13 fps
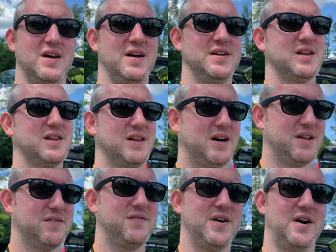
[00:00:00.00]
It's a lot
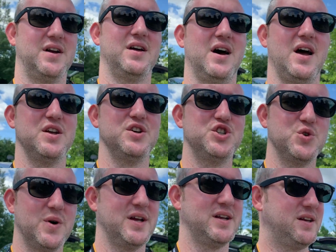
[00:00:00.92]
of fun. I
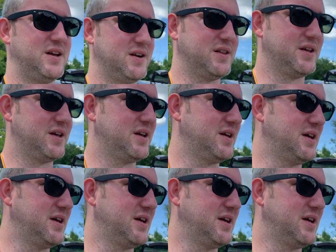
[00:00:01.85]
enjoy it dearly.